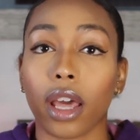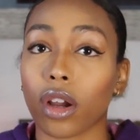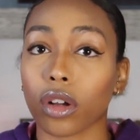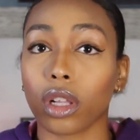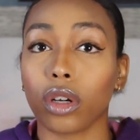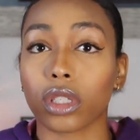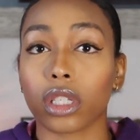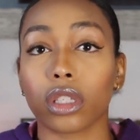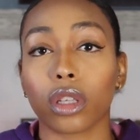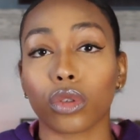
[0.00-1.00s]
and her clothes
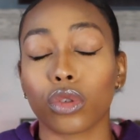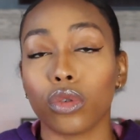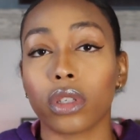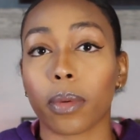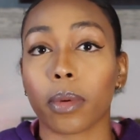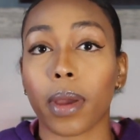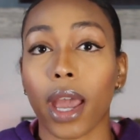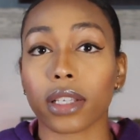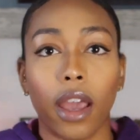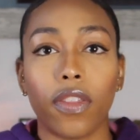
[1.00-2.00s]
into those two separate
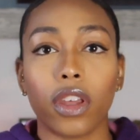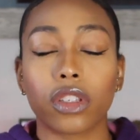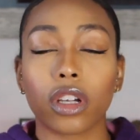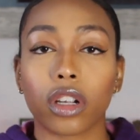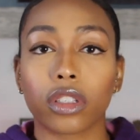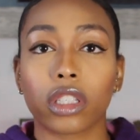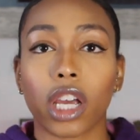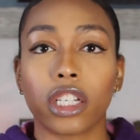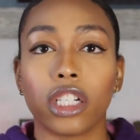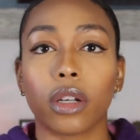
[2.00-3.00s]
bags and then took her to
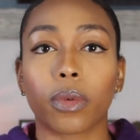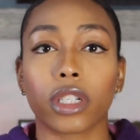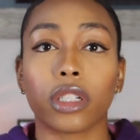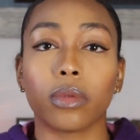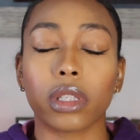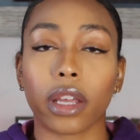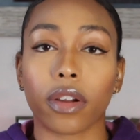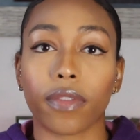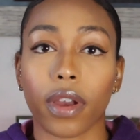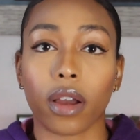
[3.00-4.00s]
Tichita, where she was
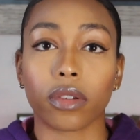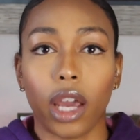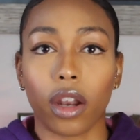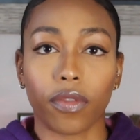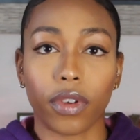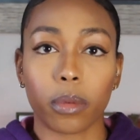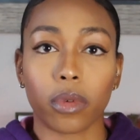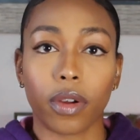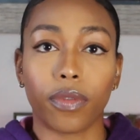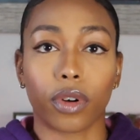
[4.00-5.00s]
later found. And on
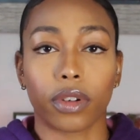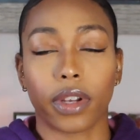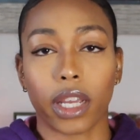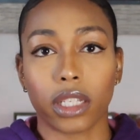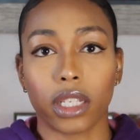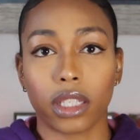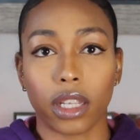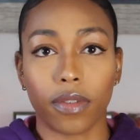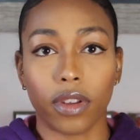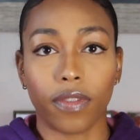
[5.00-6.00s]
February 4th,
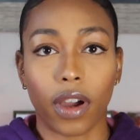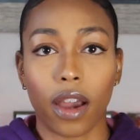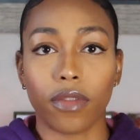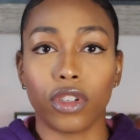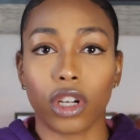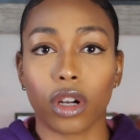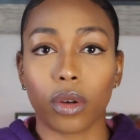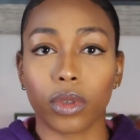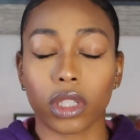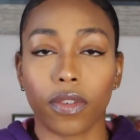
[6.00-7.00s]
1975,
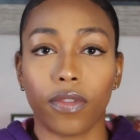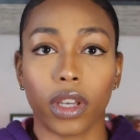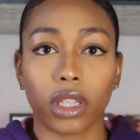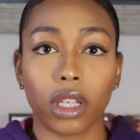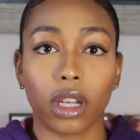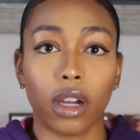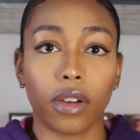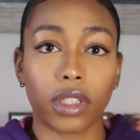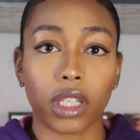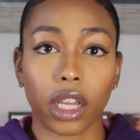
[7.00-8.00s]
Gerald was convicted
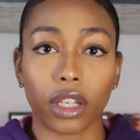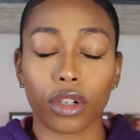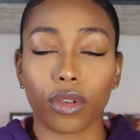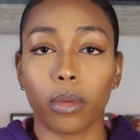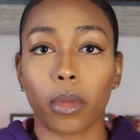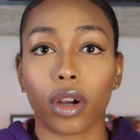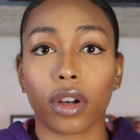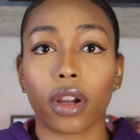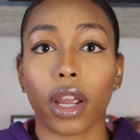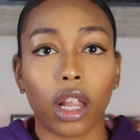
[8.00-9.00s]
of second degree
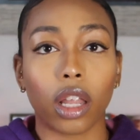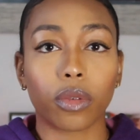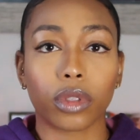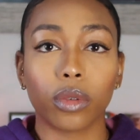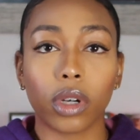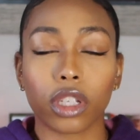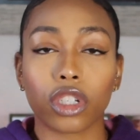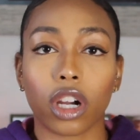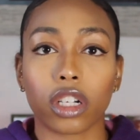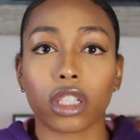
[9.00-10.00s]
murder along with two other
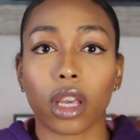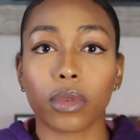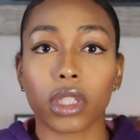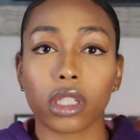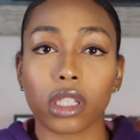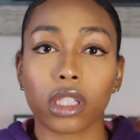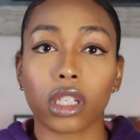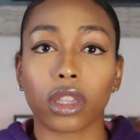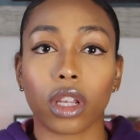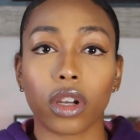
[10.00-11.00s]
charges and was sentenced
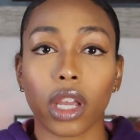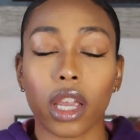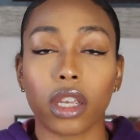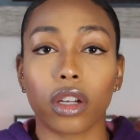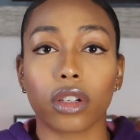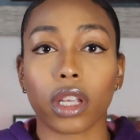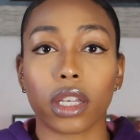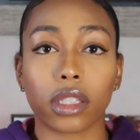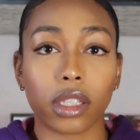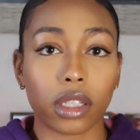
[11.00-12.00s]
to 38 years
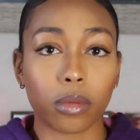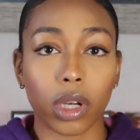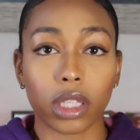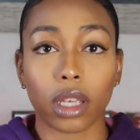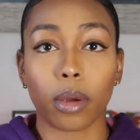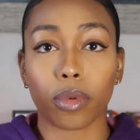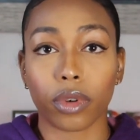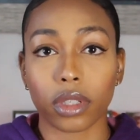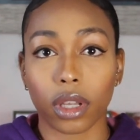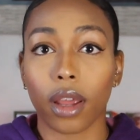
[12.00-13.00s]
and 6 months in
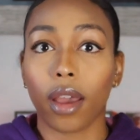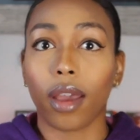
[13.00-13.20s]
prison.